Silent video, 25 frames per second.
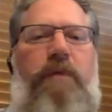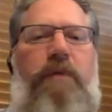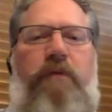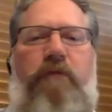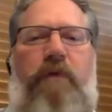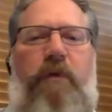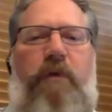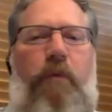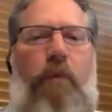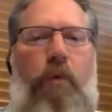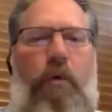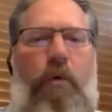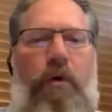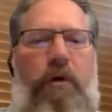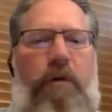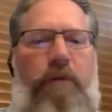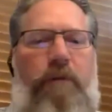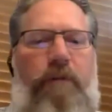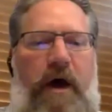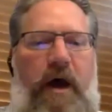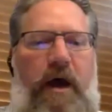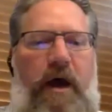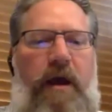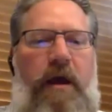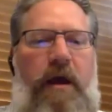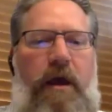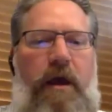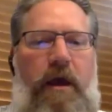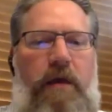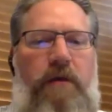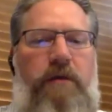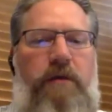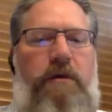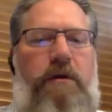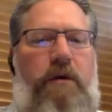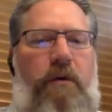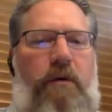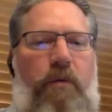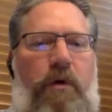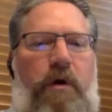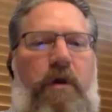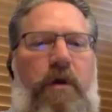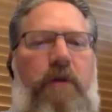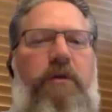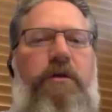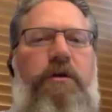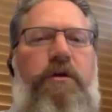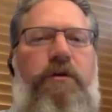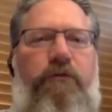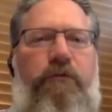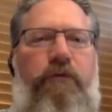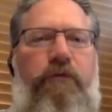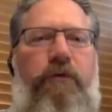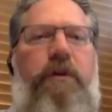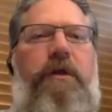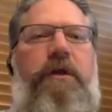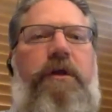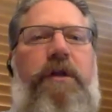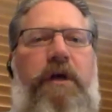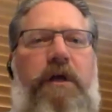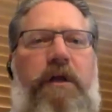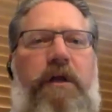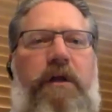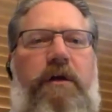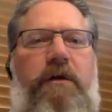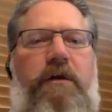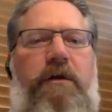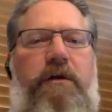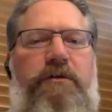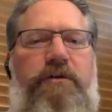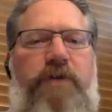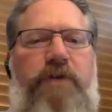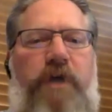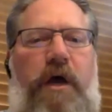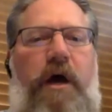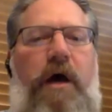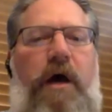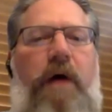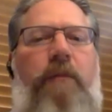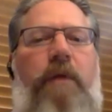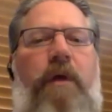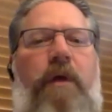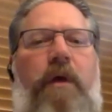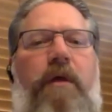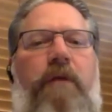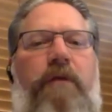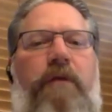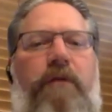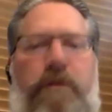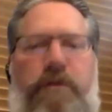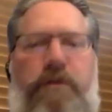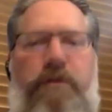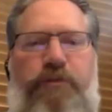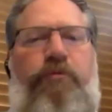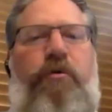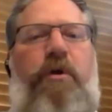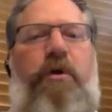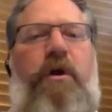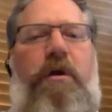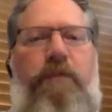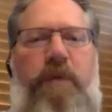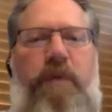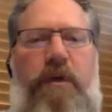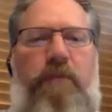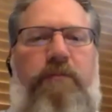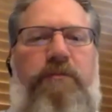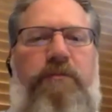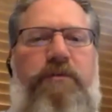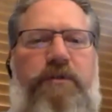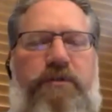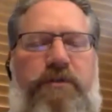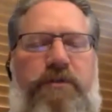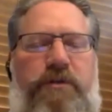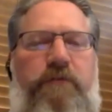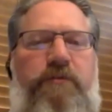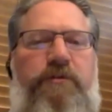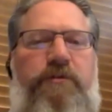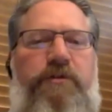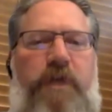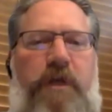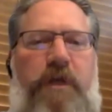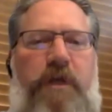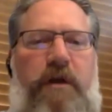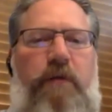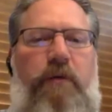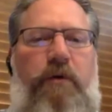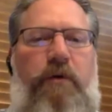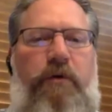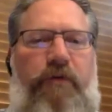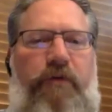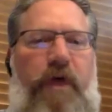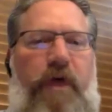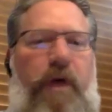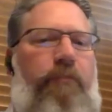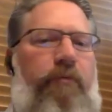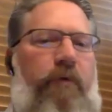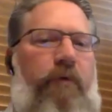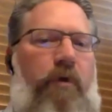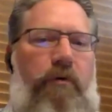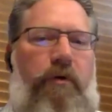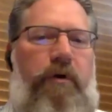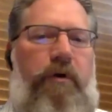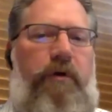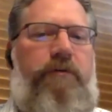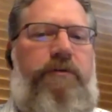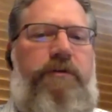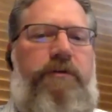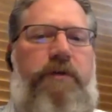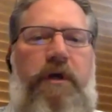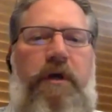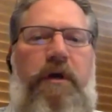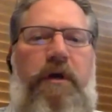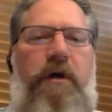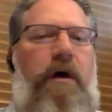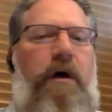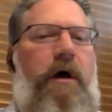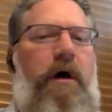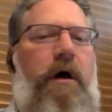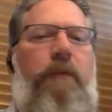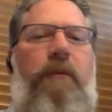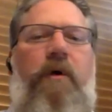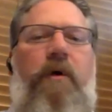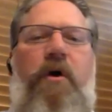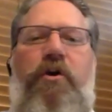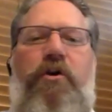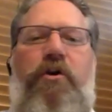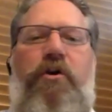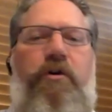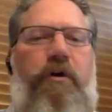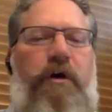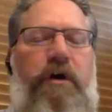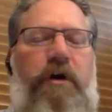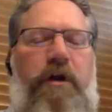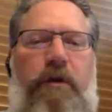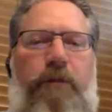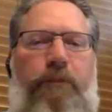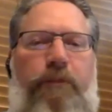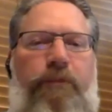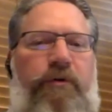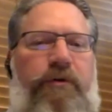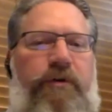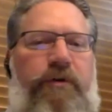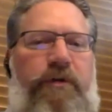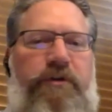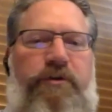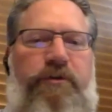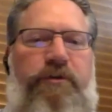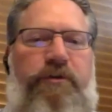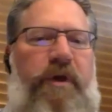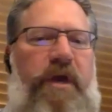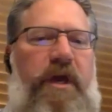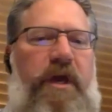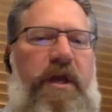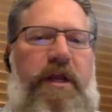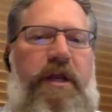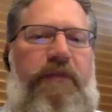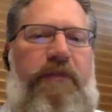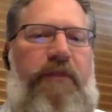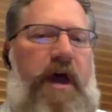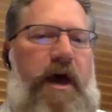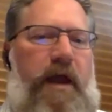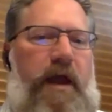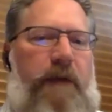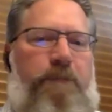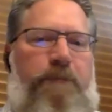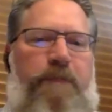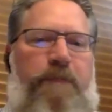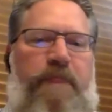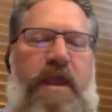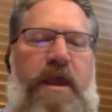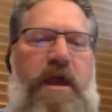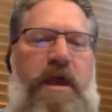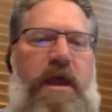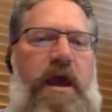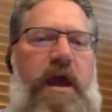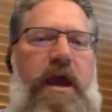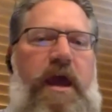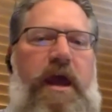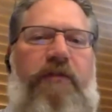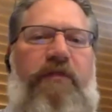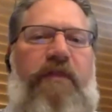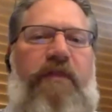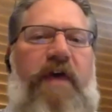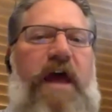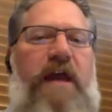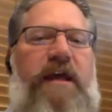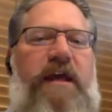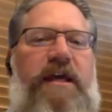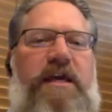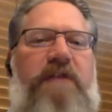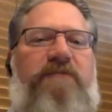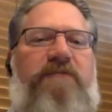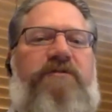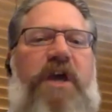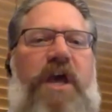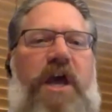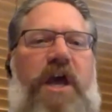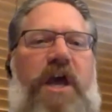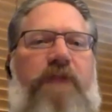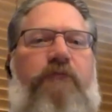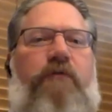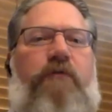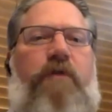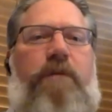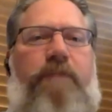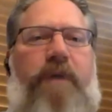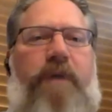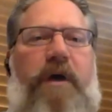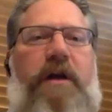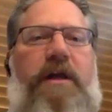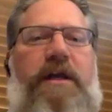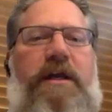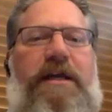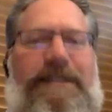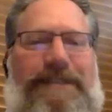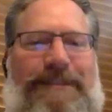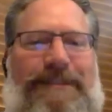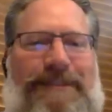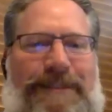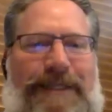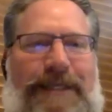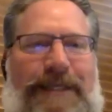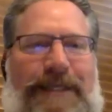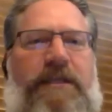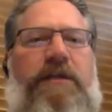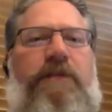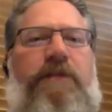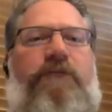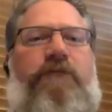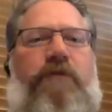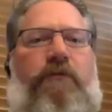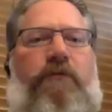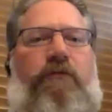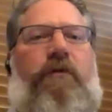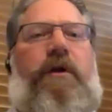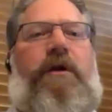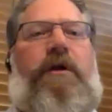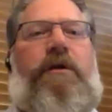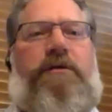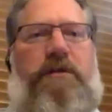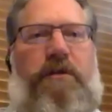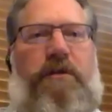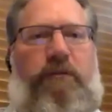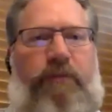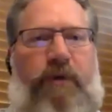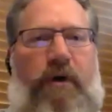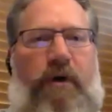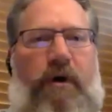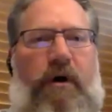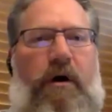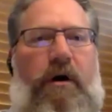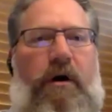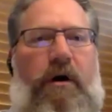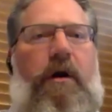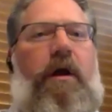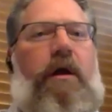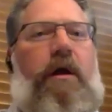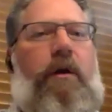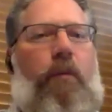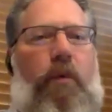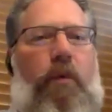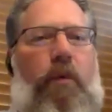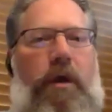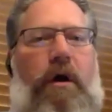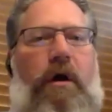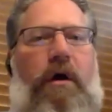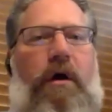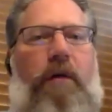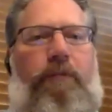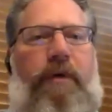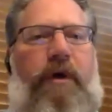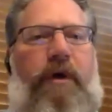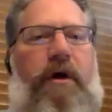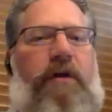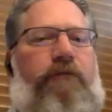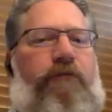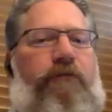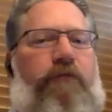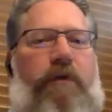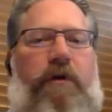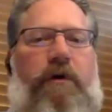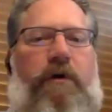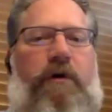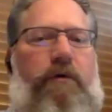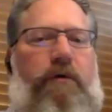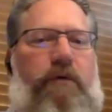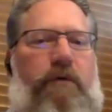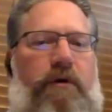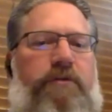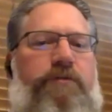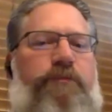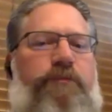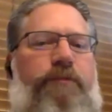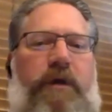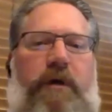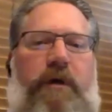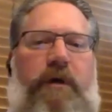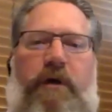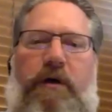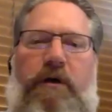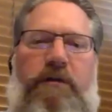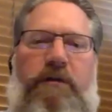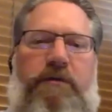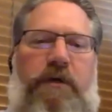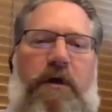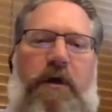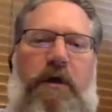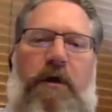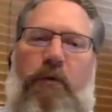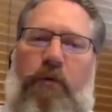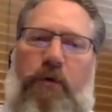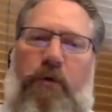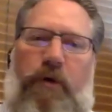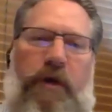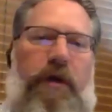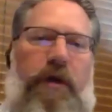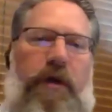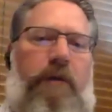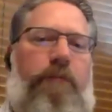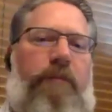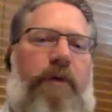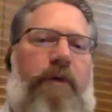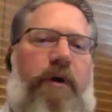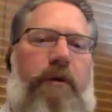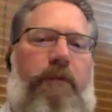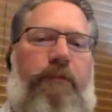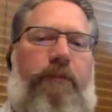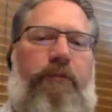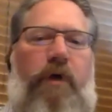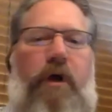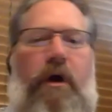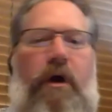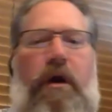can be rewarded by, hey, you know what, you've really done a good job. There's premiums associated with that produce. You're going to participate in that. And that gives everybody incentive to raise the bar, and we all benefit, of course, because we're getting better